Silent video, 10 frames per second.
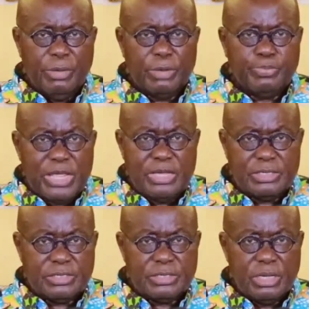But
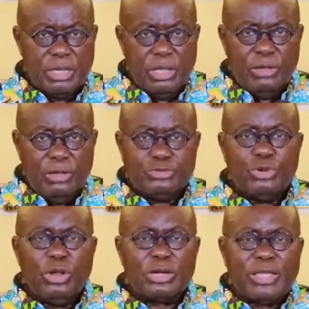please,
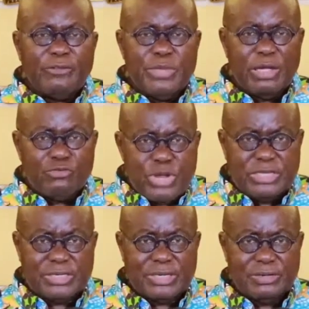do not give me a
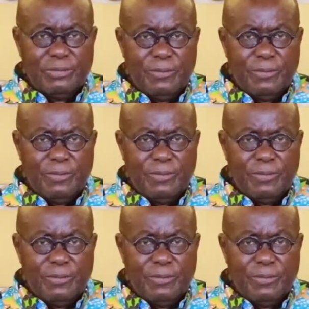reason